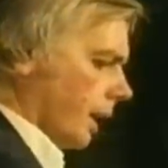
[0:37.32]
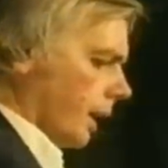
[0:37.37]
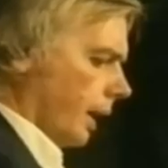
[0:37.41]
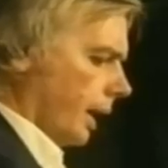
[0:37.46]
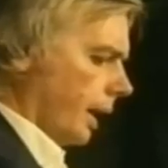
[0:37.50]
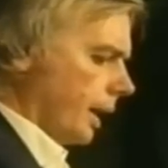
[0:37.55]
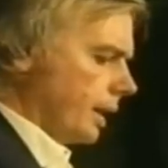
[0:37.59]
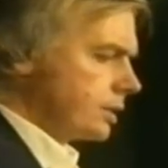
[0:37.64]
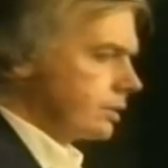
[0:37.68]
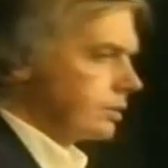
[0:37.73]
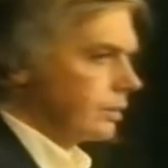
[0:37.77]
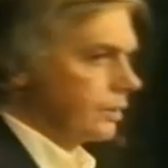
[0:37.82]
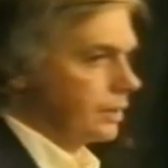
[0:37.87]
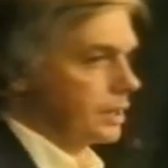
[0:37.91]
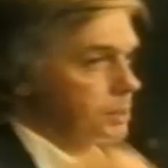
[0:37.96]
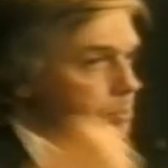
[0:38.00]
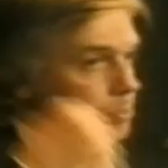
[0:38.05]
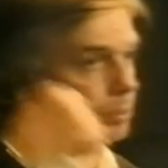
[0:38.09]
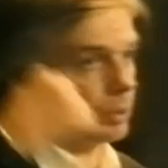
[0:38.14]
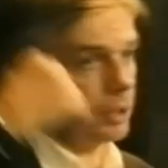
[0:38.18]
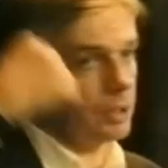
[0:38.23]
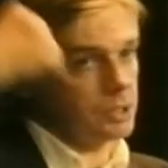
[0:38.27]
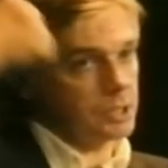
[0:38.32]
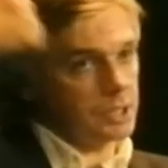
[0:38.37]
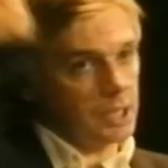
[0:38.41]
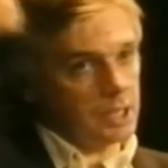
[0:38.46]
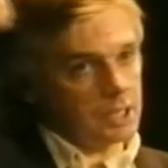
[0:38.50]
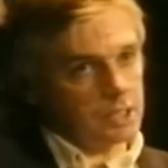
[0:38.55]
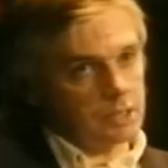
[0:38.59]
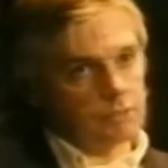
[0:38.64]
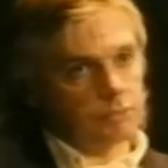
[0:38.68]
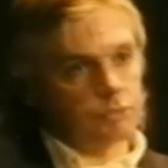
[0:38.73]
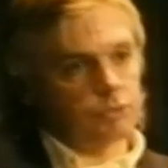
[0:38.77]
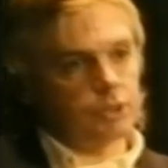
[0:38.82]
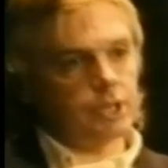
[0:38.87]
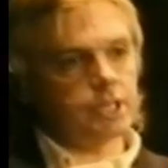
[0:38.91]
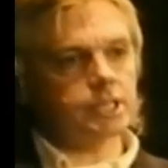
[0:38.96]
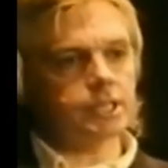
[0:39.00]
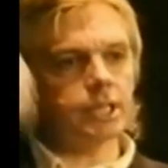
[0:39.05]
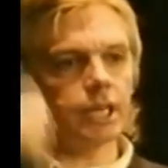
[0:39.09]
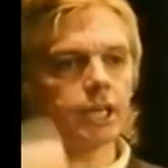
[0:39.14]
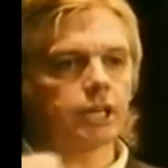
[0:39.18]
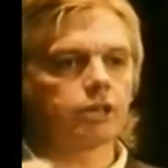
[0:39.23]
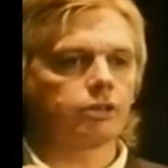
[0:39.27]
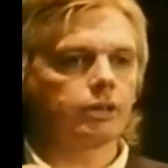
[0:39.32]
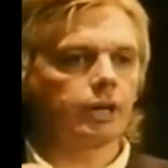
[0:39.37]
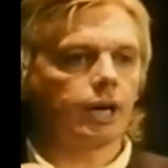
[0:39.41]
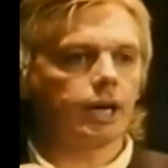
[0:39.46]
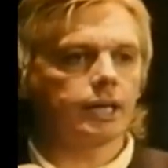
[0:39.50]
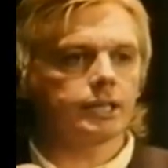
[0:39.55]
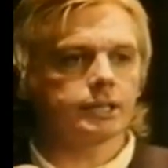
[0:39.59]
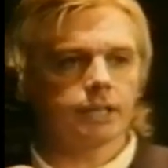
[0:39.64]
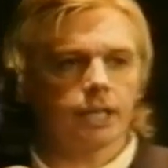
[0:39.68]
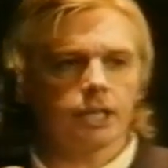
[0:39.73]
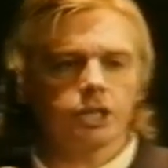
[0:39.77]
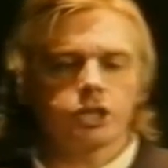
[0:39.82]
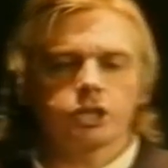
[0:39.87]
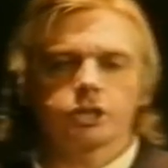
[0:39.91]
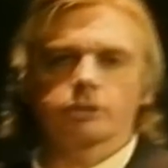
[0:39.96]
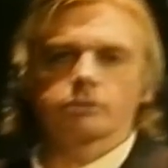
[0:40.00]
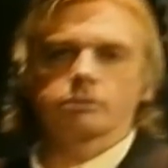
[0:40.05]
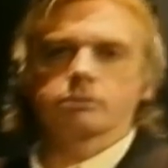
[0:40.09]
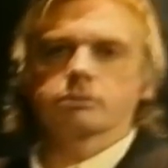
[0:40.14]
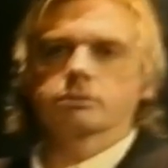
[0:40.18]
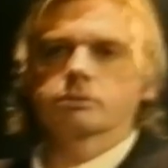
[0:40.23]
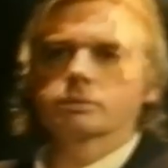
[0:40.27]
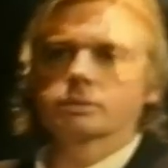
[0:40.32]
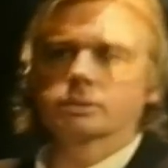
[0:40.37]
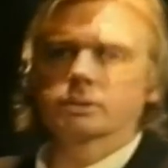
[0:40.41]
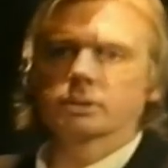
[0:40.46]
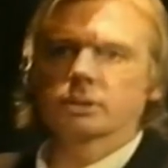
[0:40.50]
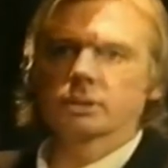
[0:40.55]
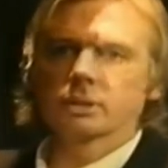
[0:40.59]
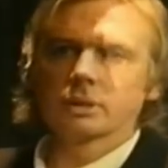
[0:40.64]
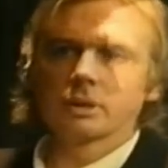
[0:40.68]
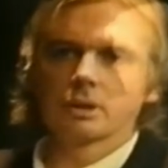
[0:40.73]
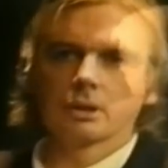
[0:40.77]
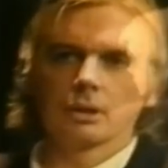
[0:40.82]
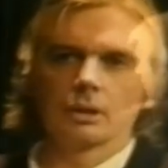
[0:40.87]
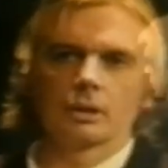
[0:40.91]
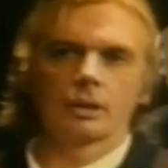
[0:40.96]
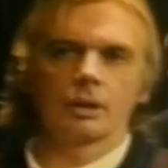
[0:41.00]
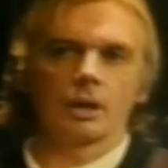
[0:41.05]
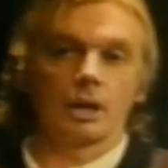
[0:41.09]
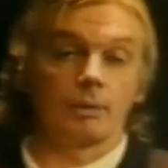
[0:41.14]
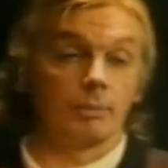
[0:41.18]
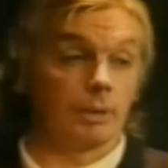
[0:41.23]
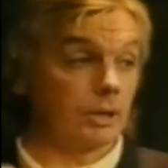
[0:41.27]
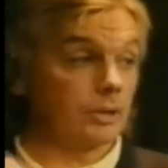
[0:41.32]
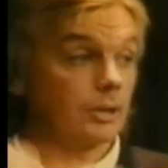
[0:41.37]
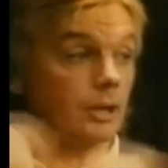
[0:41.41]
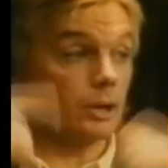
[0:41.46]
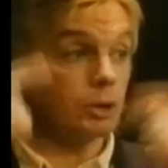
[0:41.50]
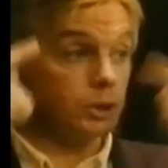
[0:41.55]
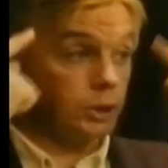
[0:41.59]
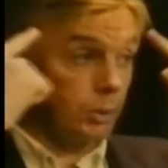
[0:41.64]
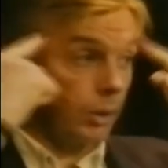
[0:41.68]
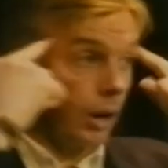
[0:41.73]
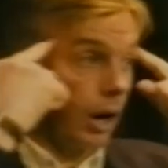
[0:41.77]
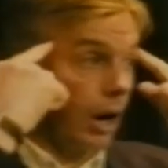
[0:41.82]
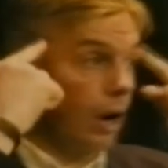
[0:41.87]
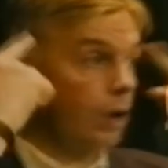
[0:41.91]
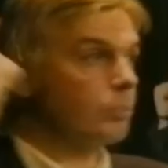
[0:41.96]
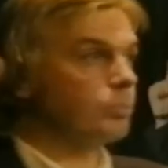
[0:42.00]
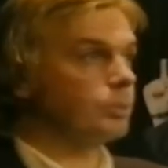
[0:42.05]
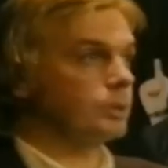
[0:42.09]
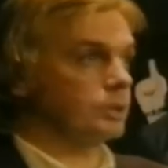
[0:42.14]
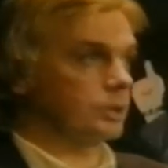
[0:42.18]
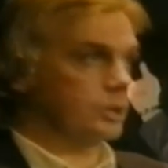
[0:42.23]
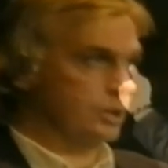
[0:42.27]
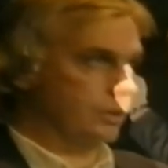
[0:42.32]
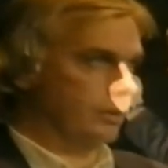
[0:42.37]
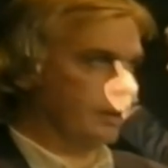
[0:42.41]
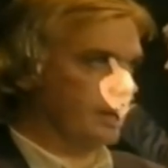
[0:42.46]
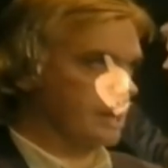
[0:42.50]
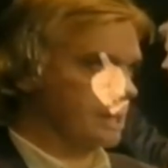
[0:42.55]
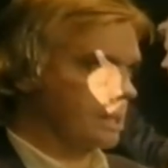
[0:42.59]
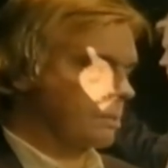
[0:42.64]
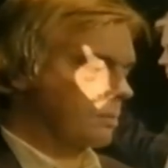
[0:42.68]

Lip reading: is that this process of resynchronization among those who are open to it